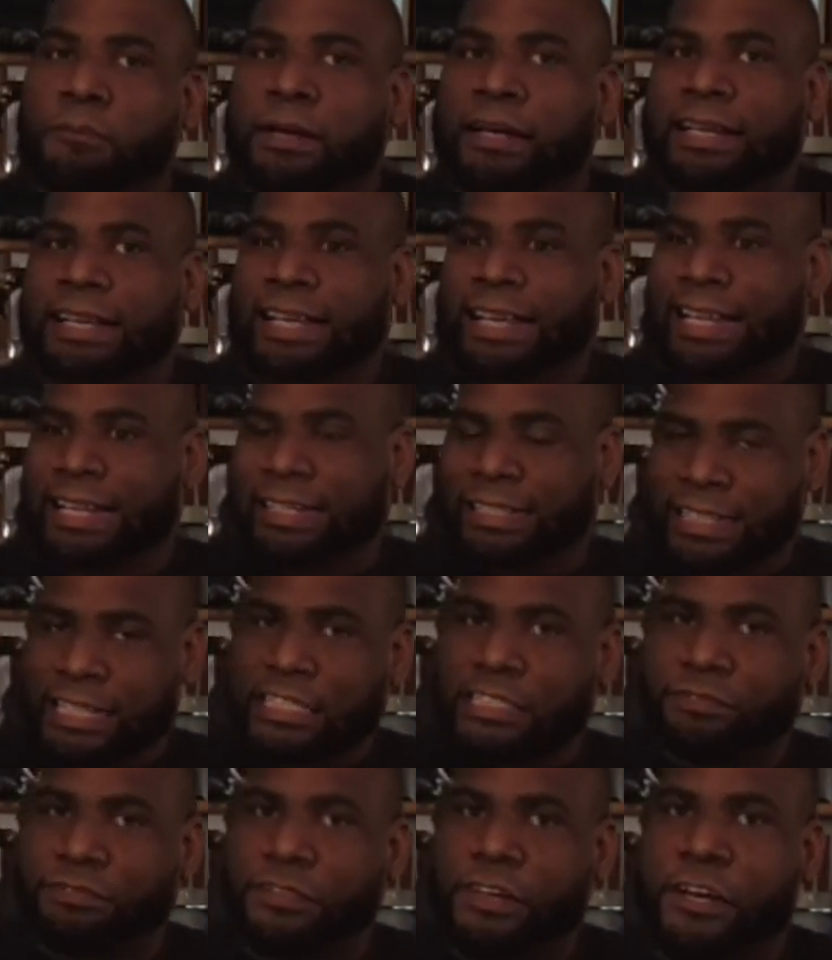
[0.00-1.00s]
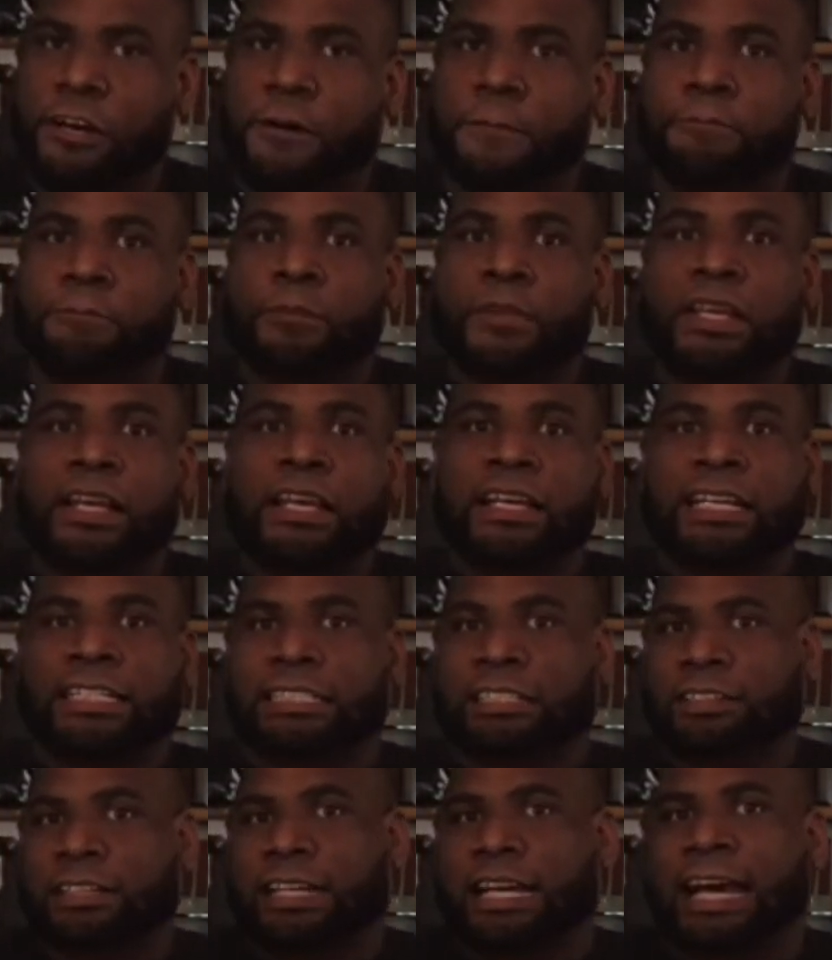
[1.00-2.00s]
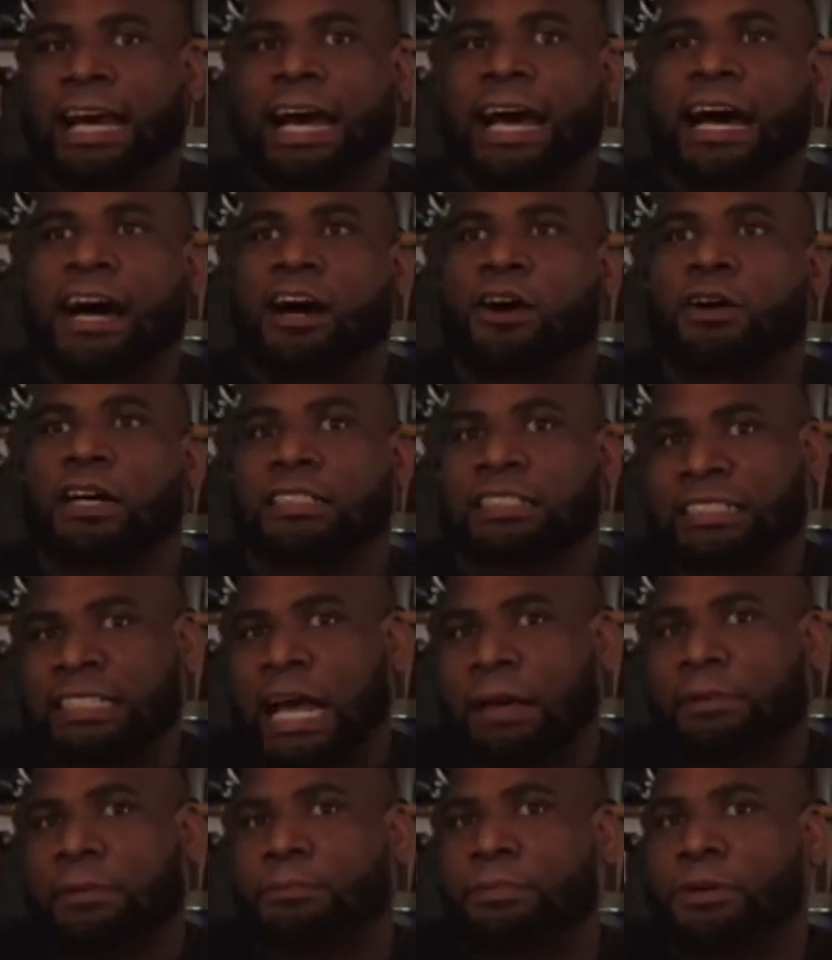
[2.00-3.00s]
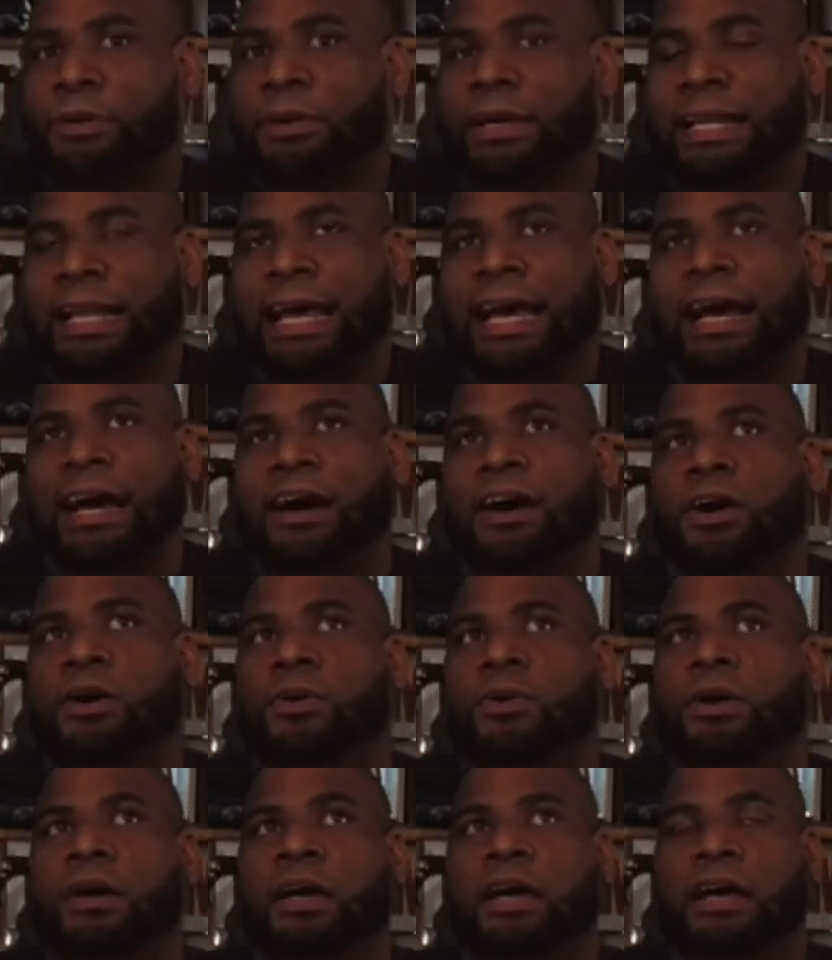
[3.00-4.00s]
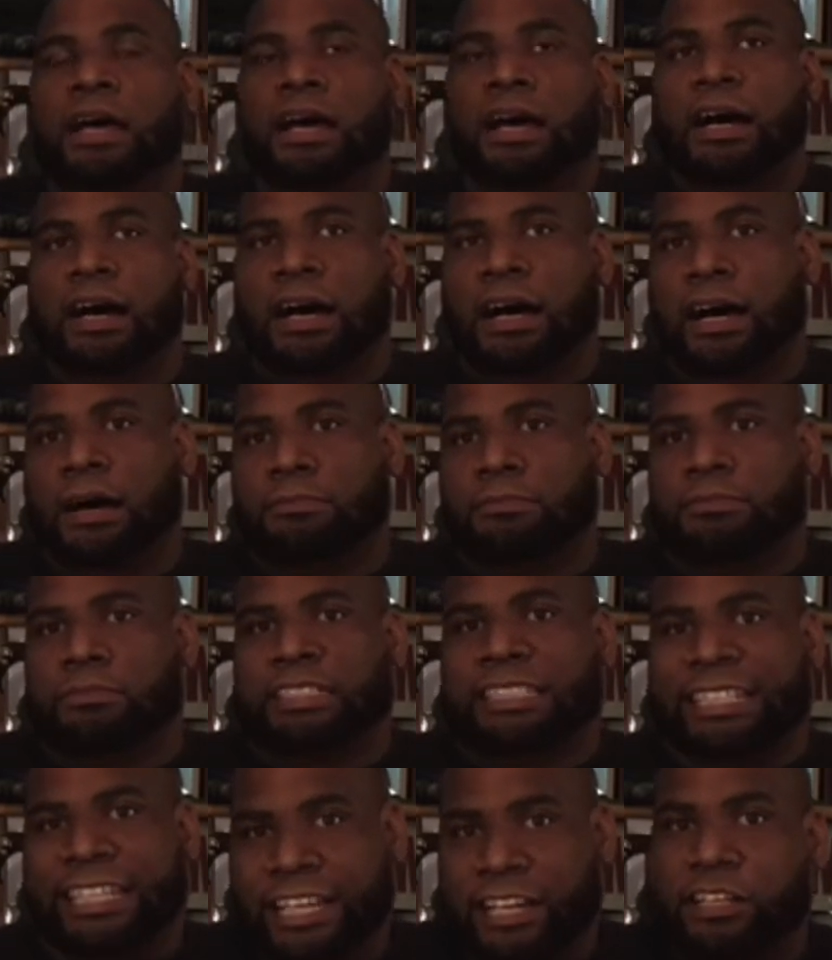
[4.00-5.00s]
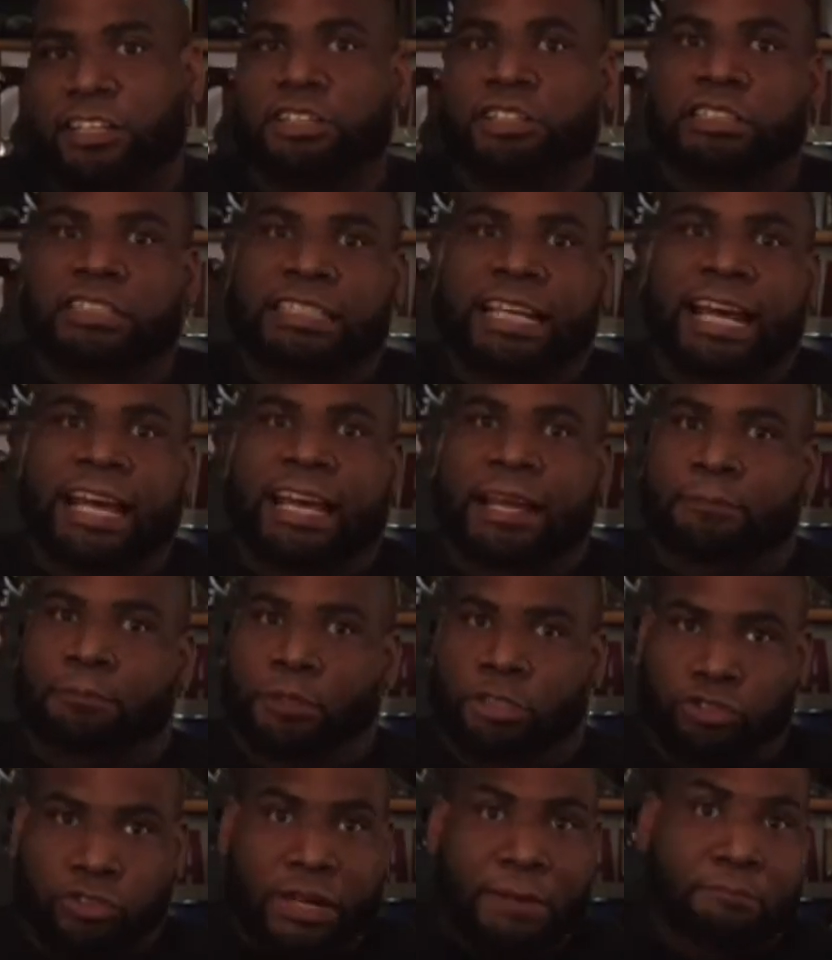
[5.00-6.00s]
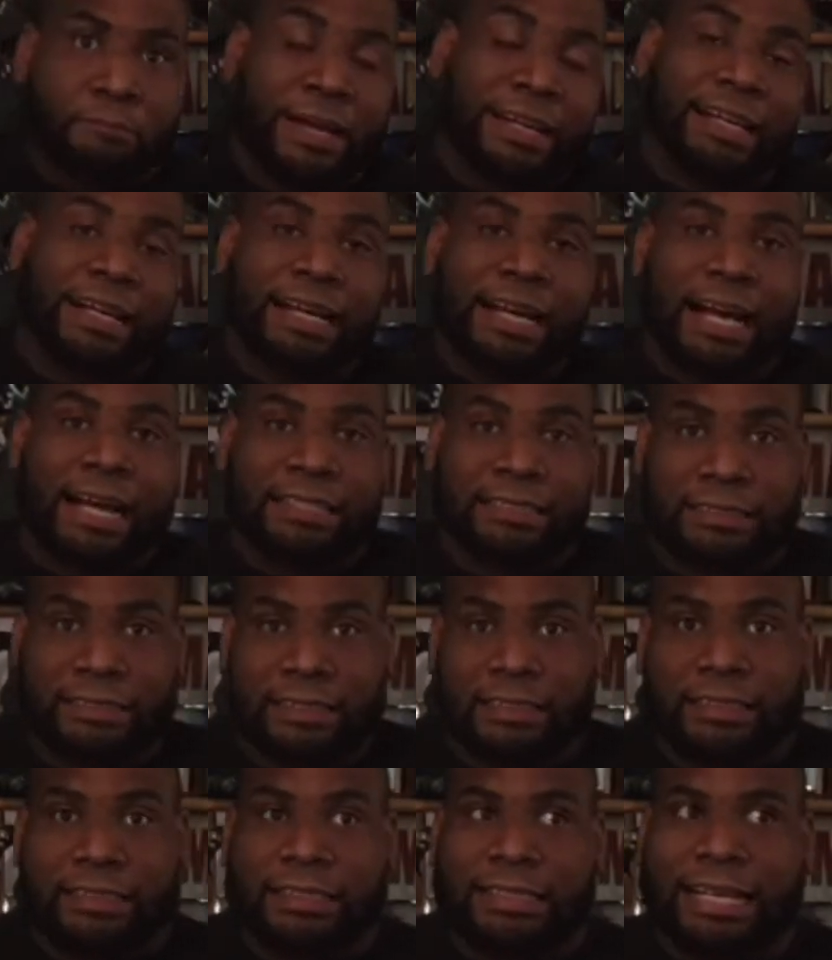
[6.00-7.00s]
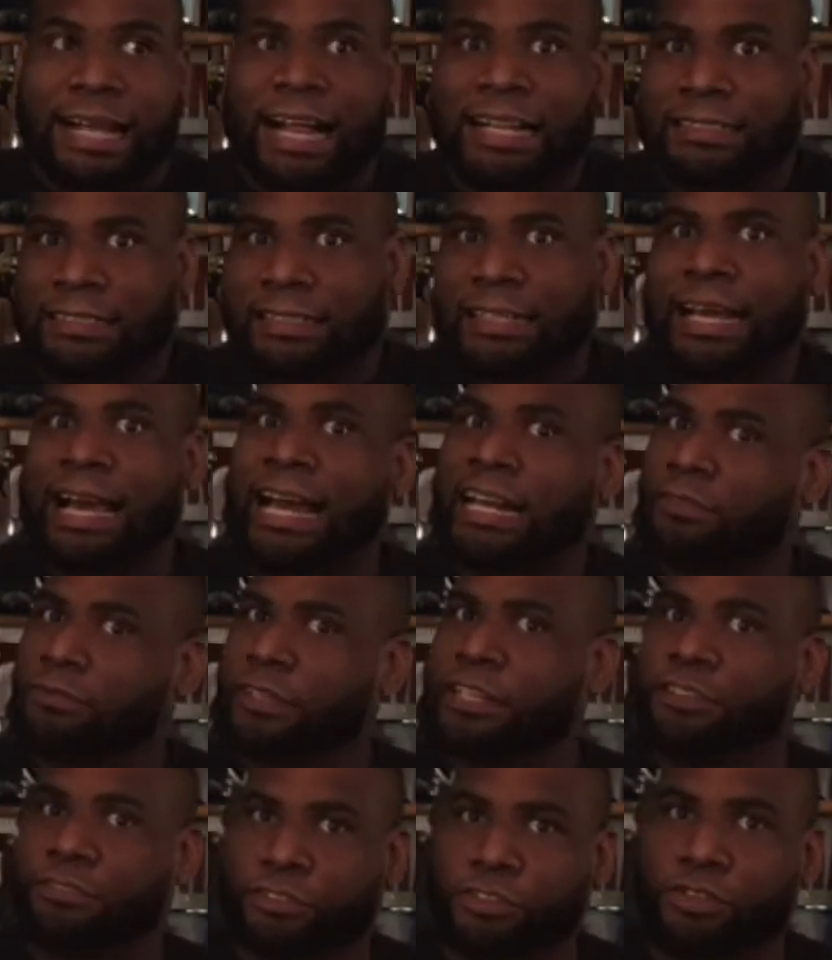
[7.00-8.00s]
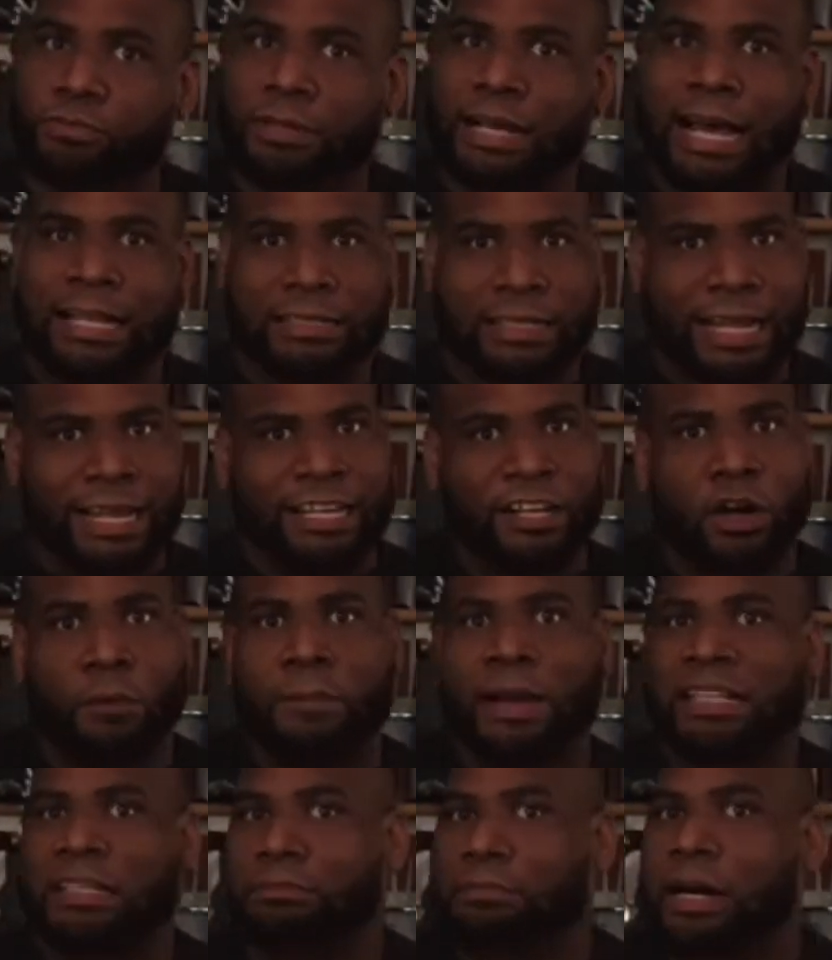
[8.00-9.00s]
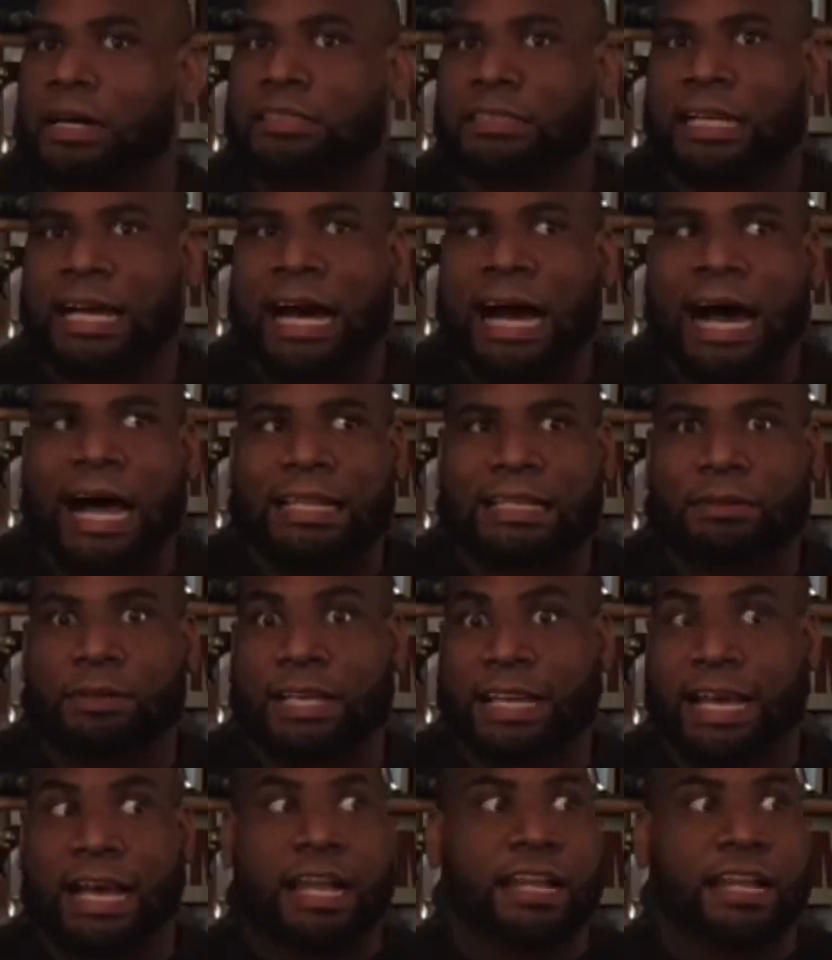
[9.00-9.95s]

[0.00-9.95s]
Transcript: But in this film, considering how unstoppable and how killer they portrayed Mechagodzilla, Godzilla had to regroup. Godzilla had to go back to Monster Island.